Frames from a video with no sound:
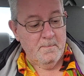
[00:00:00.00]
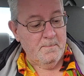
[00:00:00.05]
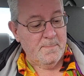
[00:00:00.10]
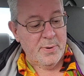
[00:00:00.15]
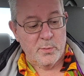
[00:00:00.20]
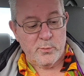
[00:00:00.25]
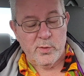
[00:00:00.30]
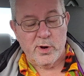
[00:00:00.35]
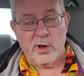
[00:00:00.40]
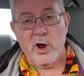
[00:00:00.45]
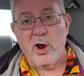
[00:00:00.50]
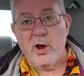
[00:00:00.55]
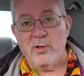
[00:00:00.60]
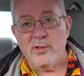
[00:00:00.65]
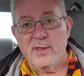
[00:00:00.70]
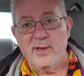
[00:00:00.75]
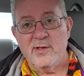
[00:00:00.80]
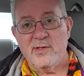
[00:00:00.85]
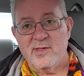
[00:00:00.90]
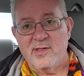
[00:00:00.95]
But
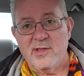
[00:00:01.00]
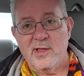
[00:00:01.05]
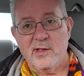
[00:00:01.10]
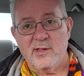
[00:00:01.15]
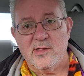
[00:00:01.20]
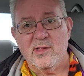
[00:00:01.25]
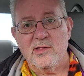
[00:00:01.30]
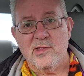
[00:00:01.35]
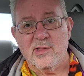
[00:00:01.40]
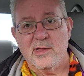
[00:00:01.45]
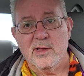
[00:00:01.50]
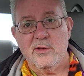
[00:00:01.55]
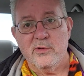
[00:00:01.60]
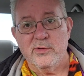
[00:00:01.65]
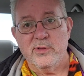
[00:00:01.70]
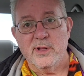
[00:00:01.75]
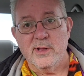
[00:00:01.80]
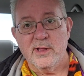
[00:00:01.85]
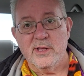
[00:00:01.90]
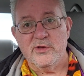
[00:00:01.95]
regardless, this is still
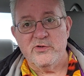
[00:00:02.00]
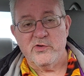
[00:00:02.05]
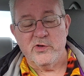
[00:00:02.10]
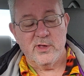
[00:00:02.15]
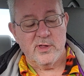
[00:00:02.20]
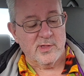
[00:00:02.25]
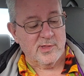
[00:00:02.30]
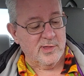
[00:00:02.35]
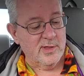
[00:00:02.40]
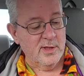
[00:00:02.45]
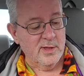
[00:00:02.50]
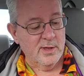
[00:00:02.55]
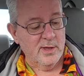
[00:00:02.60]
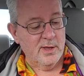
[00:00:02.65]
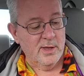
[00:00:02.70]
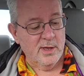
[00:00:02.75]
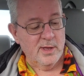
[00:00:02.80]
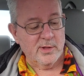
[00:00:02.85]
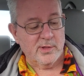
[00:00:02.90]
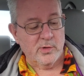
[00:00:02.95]
delicious.
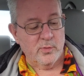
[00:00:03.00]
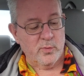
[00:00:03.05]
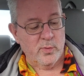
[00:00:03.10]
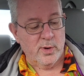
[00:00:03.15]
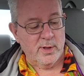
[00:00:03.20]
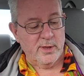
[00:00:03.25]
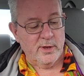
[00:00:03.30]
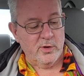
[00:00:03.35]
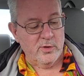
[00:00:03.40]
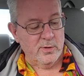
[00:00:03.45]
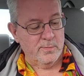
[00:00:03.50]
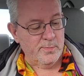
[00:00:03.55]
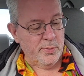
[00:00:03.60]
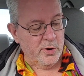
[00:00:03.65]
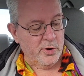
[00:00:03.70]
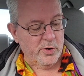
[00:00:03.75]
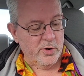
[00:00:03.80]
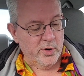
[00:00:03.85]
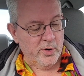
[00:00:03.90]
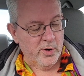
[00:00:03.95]
It's a really good
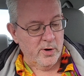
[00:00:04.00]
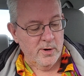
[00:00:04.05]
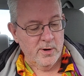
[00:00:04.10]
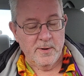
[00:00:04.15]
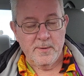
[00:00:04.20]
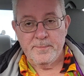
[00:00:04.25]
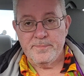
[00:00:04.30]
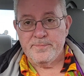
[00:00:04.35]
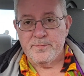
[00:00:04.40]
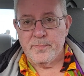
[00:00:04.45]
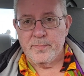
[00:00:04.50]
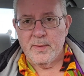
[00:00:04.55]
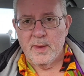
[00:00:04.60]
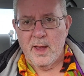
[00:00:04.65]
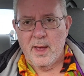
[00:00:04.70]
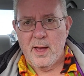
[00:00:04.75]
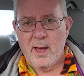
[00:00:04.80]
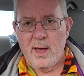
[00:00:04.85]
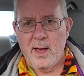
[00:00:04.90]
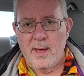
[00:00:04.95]
burger.
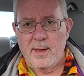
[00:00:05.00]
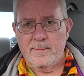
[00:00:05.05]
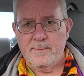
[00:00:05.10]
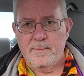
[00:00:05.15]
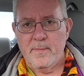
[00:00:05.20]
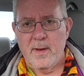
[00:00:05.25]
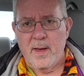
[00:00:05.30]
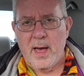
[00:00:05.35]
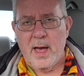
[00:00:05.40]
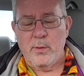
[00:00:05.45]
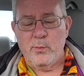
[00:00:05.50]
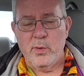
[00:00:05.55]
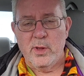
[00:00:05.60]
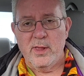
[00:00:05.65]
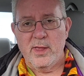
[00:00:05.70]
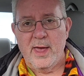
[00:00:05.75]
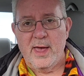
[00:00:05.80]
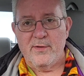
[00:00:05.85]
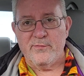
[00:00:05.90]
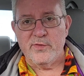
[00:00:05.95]
I
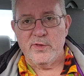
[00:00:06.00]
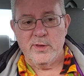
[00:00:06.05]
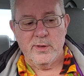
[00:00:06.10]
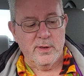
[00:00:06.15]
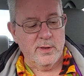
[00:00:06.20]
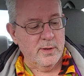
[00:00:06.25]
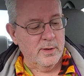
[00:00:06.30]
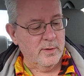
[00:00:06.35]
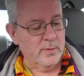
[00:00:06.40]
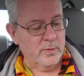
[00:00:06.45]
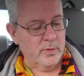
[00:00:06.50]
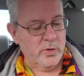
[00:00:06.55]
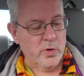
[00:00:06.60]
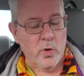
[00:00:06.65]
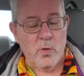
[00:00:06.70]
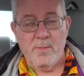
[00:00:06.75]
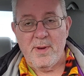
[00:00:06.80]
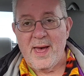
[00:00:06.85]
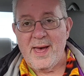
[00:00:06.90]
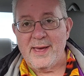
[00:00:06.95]
will have to
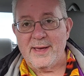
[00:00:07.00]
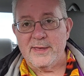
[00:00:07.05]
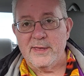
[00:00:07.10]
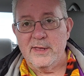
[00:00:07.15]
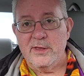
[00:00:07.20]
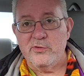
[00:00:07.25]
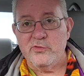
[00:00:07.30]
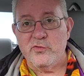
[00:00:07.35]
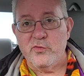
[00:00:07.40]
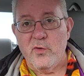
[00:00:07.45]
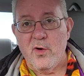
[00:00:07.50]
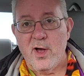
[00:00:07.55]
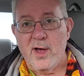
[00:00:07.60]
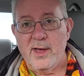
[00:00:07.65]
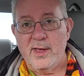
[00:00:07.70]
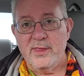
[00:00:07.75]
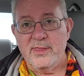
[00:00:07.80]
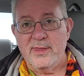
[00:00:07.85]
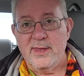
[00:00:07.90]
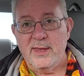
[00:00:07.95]
go back and
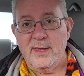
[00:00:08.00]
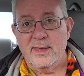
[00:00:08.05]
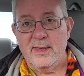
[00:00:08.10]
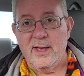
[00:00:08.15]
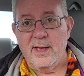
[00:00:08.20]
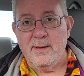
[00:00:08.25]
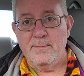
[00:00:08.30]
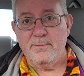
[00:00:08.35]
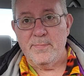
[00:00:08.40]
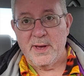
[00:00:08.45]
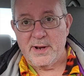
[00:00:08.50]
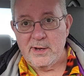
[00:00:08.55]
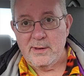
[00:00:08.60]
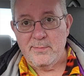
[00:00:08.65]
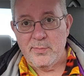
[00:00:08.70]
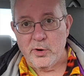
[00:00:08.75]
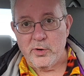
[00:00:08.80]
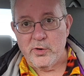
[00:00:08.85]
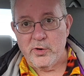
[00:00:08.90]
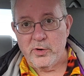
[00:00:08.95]
try the Buddy
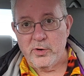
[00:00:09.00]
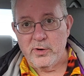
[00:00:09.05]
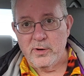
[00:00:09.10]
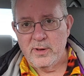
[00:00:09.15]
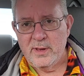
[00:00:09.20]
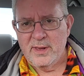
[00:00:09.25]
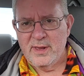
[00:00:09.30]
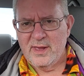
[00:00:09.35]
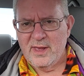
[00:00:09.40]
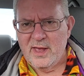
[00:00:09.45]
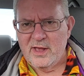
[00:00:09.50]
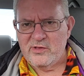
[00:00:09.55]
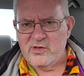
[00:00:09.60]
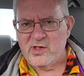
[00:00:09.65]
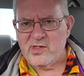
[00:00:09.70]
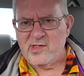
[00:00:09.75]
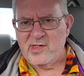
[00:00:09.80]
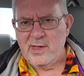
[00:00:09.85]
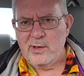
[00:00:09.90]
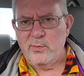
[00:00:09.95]
Burger and
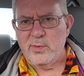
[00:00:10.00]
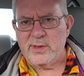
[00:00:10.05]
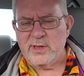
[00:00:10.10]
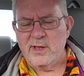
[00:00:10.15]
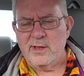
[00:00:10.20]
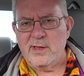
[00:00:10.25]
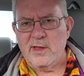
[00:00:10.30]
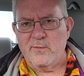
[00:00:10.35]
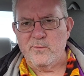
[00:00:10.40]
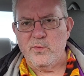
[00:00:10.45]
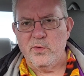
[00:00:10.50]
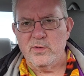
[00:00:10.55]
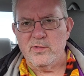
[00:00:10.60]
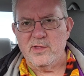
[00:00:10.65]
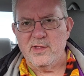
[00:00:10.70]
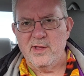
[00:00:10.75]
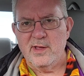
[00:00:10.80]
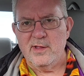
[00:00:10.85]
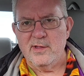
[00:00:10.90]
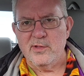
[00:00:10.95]
just see what the
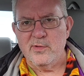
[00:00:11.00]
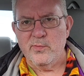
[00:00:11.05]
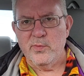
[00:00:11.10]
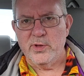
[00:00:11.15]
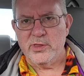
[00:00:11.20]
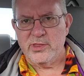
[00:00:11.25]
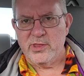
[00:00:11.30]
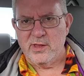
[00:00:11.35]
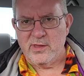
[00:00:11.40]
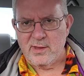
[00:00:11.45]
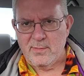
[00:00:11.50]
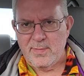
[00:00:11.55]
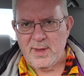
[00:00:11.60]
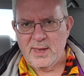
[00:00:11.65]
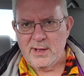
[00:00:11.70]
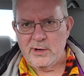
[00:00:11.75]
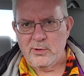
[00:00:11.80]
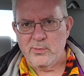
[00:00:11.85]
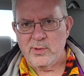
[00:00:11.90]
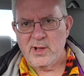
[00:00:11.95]
difference is with the
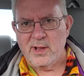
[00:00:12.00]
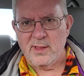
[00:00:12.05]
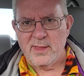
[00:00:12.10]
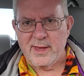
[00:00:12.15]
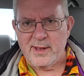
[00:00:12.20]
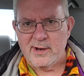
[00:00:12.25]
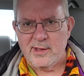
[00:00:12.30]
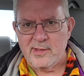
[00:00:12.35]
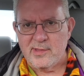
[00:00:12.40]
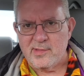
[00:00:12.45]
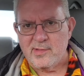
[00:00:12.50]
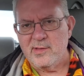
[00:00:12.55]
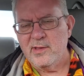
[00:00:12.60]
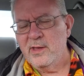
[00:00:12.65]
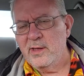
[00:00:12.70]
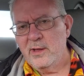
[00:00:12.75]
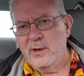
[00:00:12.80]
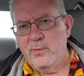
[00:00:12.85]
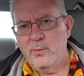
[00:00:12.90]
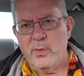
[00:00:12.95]
tomato and the lettuce,
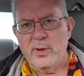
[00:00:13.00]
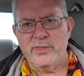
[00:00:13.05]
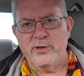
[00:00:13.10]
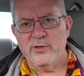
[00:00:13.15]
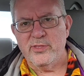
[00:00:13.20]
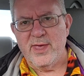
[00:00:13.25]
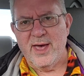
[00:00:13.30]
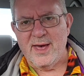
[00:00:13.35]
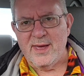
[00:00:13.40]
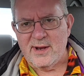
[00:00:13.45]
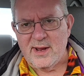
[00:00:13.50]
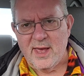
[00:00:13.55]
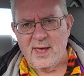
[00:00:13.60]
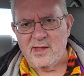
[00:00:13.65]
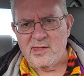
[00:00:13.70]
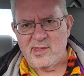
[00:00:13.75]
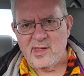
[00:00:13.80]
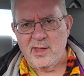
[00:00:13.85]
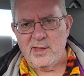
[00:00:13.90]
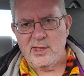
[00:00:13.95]
whether that
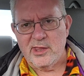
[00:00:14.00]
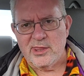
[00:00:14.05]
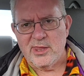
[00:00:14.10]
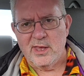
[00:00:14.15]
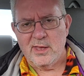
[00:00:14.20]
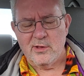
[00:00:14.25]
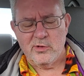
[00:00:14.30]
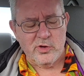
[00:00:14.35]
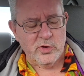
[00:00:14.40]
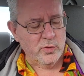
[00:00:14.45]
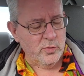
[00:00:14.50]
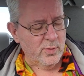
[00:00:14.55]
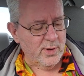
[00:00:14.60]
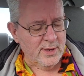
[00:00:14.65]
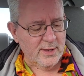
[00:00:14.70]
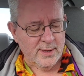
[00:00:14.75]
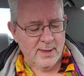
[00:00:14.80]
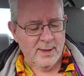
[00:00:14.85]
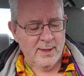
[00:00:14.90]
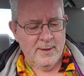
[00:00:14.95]
adds anything to
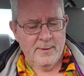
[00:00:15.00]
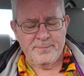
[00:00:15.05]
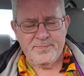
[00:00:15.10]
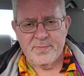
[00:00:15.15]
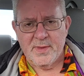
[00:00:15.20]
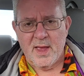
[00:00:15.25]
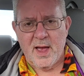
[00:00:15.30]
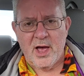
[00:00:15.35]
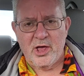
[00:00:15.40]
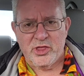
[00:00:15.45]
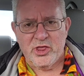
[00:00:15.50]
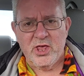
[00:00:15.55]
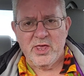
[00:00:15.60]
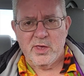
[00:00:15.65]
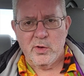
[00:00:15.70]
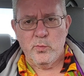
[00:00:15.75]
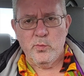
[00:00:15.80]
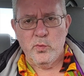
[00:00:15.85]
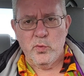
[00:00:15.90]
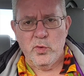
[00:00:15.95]
it. I think
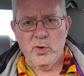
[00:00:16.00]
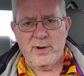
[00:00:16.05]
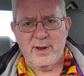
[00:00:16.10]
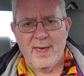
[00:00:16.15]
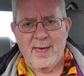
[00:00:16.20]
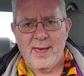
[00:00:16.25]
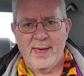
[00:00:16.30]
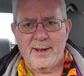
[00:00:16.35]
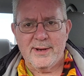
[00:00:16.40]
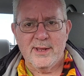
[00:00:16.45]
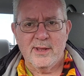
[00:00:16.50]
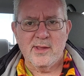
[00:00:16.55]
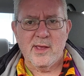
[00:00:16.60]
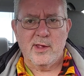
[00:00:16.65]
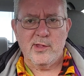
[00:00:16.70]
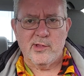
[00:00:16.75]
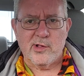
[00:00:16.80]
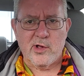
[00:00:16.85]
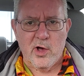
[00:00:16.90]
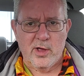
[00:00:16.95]
it would add a
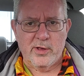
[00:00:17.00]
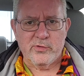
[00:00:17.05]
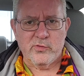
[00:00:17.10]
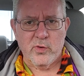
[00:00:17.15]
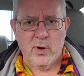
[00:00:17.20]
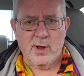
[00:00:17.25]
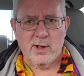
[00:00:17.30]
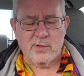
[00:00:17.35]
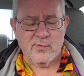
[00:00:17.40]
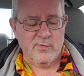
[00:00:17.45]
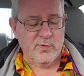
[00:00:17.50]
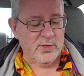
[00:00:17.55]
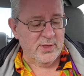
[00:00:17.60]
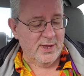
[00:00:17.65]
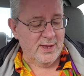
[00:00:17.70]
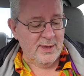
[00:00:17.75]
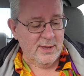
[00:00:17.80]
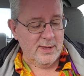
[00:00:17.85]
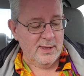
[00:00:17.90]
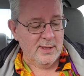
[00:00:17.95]
nice contrast for the
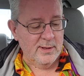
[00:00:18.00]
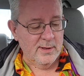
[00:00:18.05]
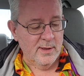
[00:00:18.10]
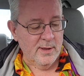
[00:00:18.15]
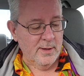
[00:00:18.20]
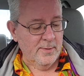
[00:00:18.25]
heat.